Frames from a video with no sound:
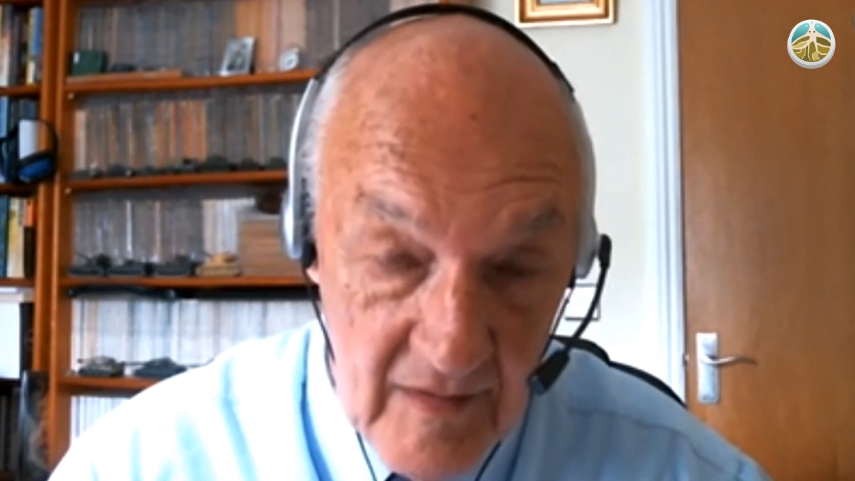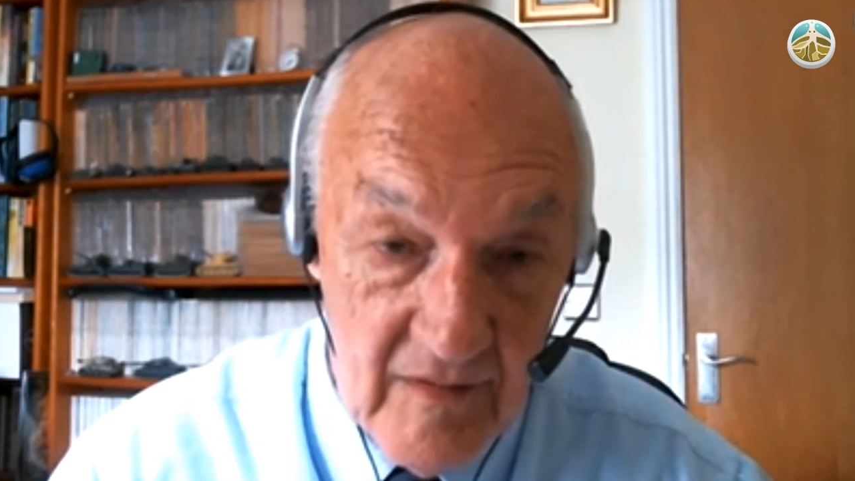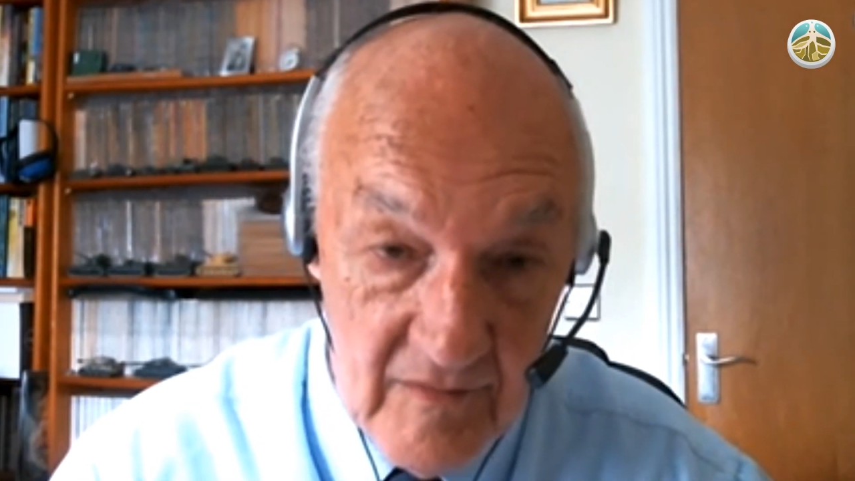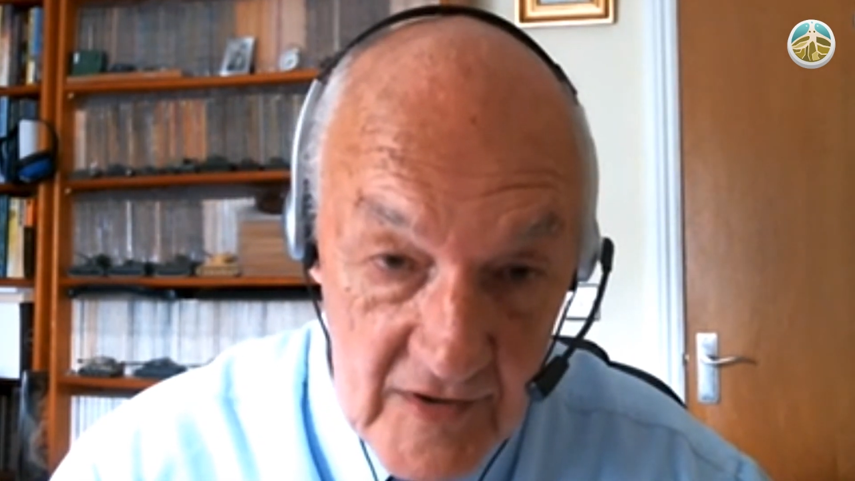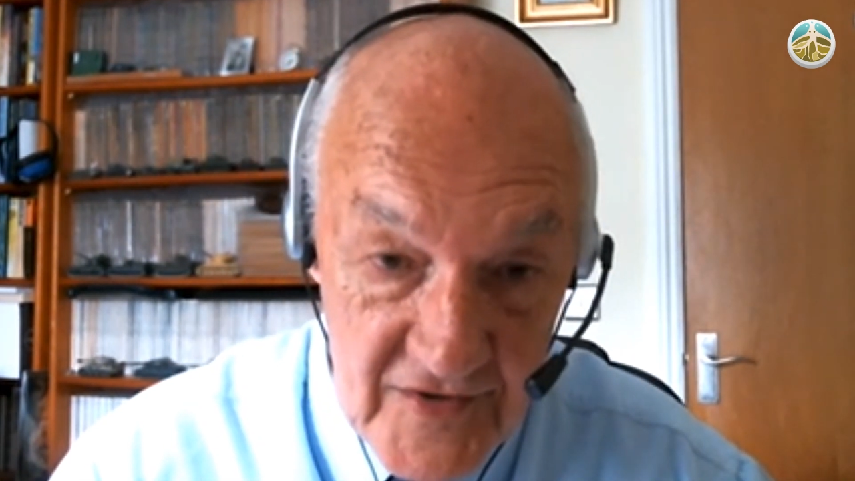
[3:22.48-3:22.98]

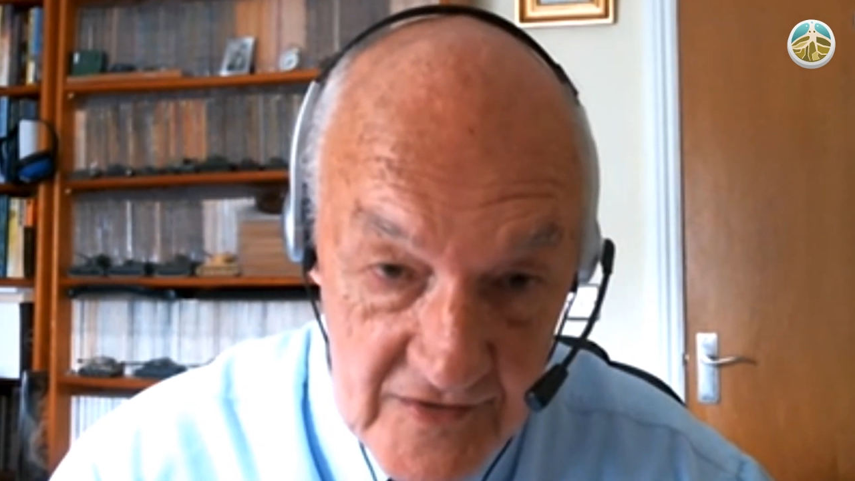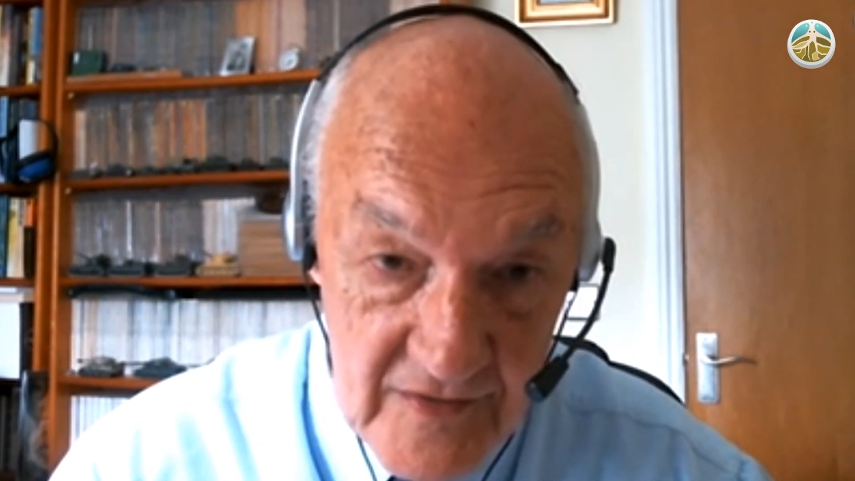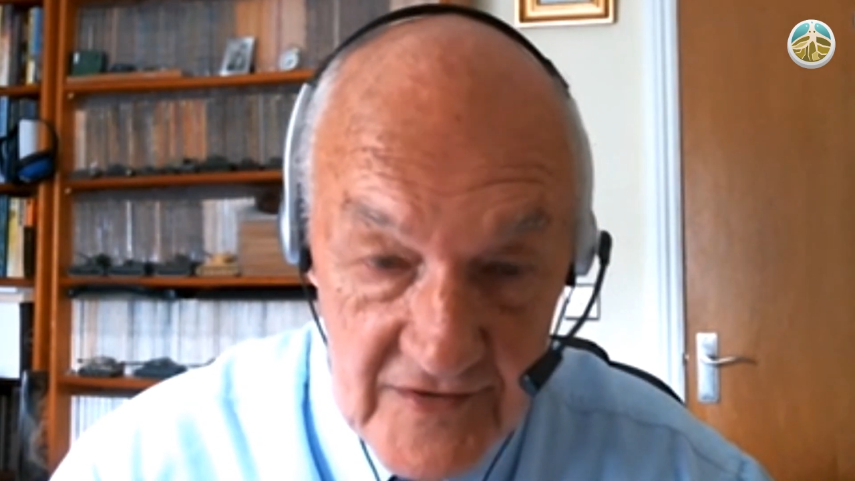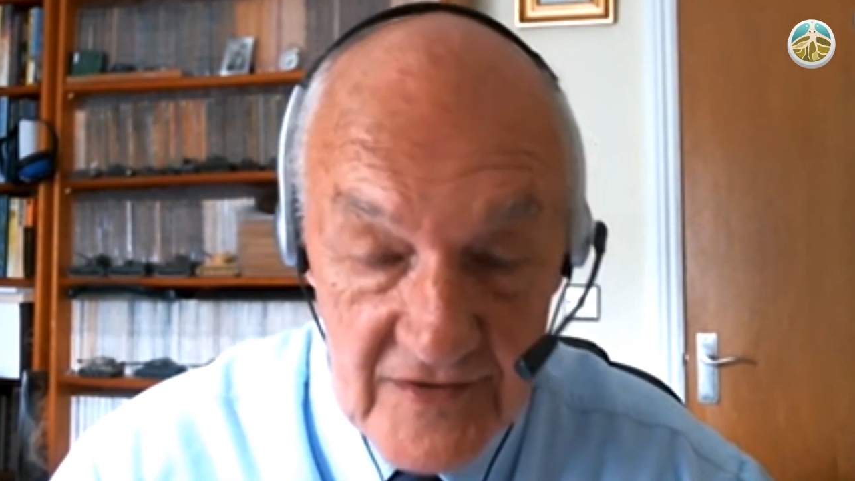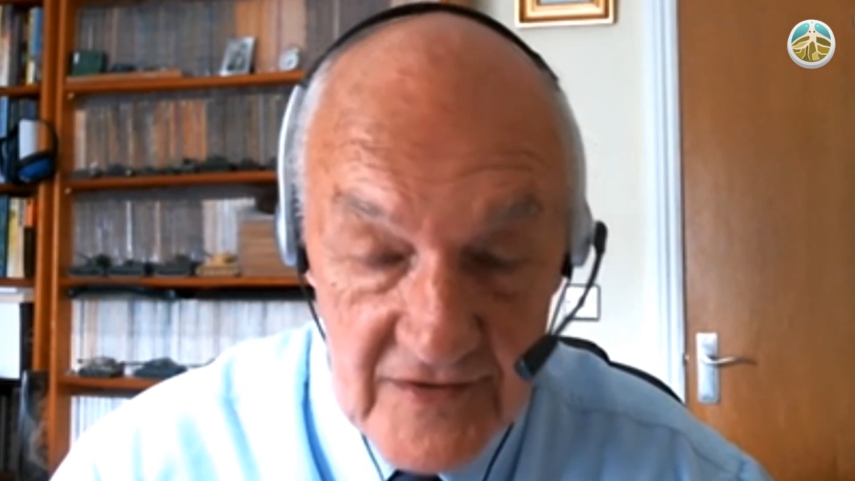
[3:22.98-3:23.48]

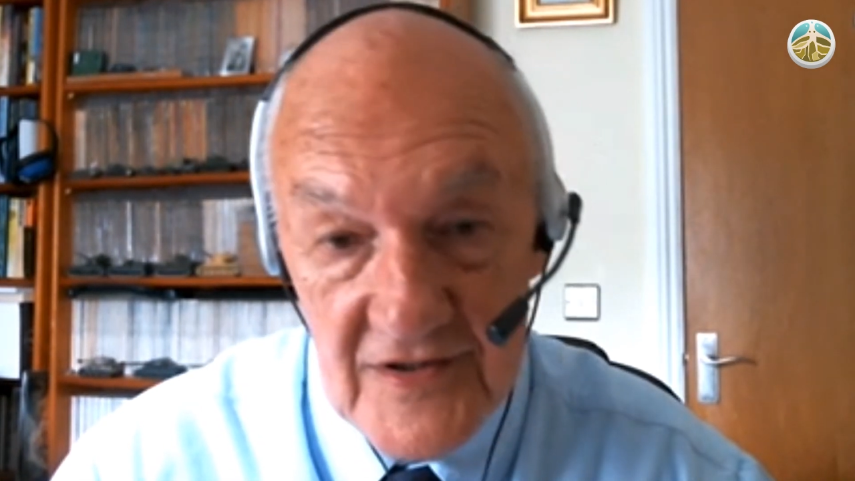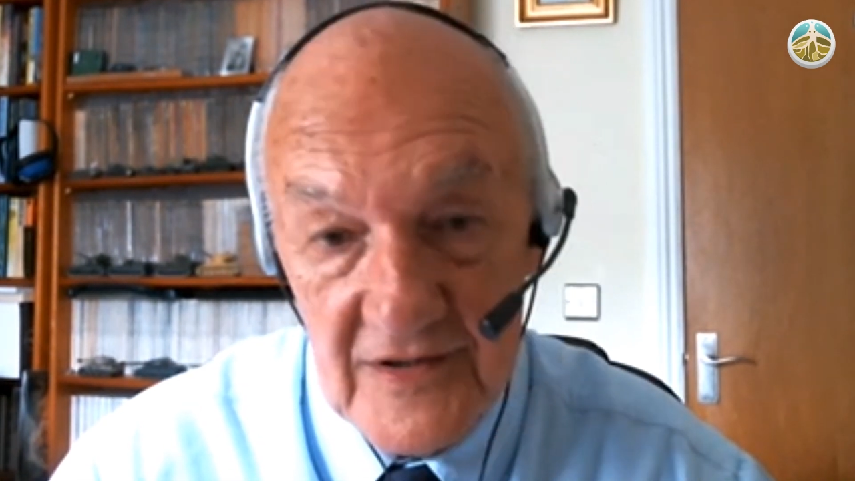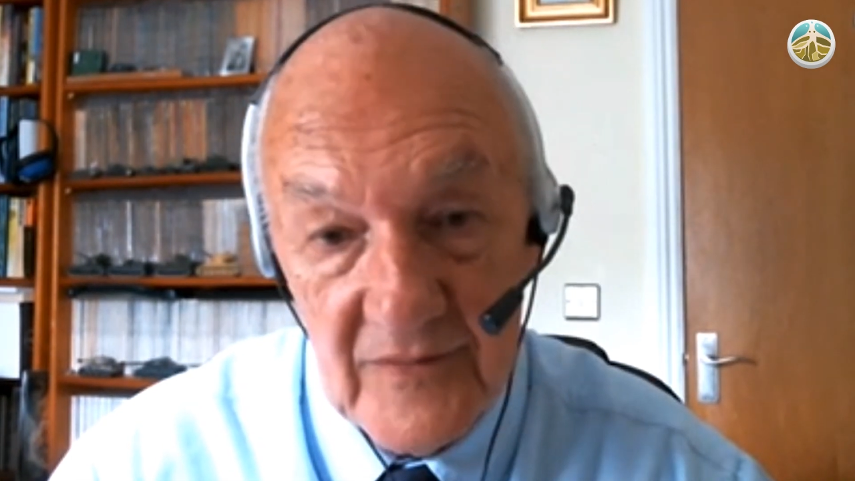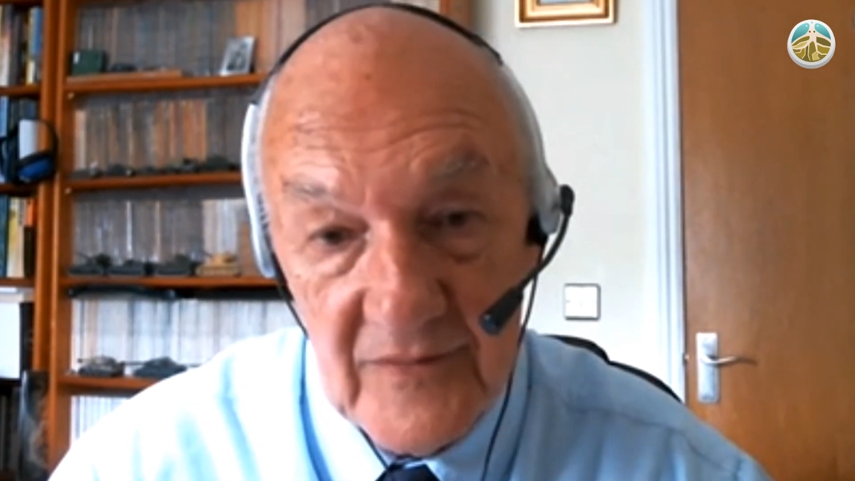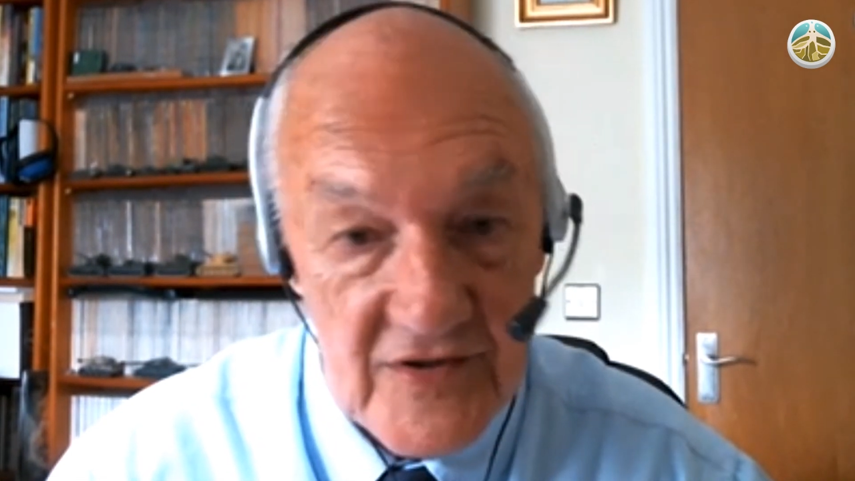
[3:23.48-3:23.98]
literary tradition,
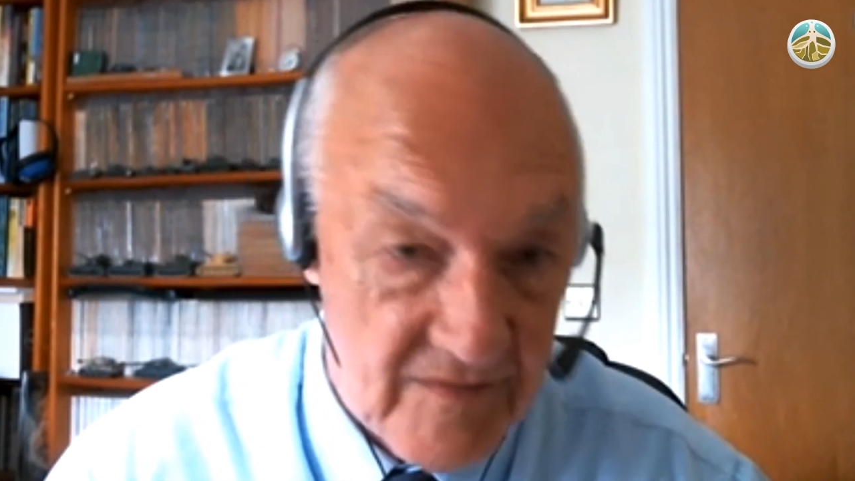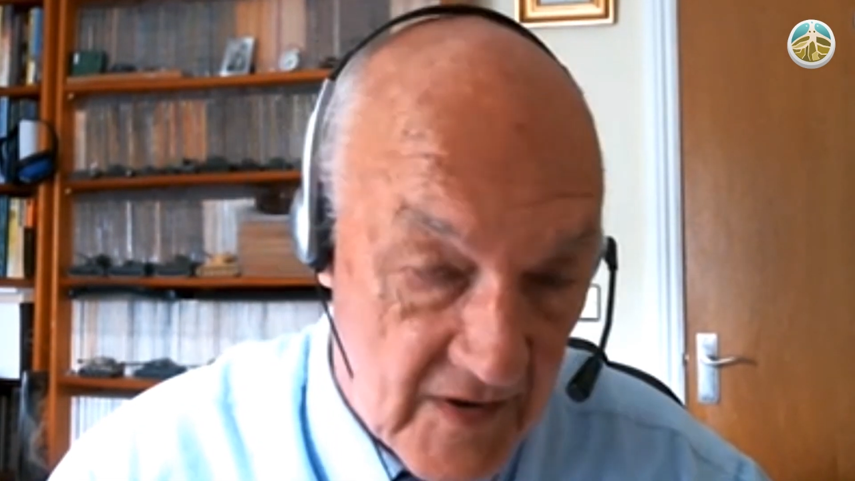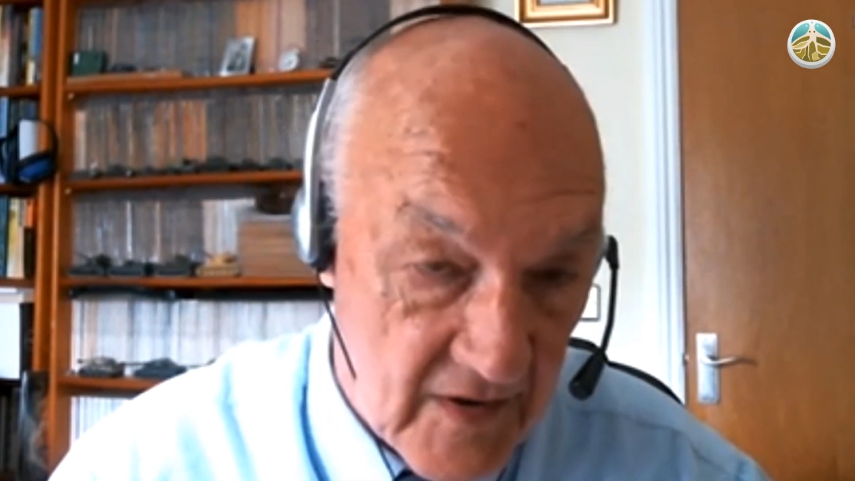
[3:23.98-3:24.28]
which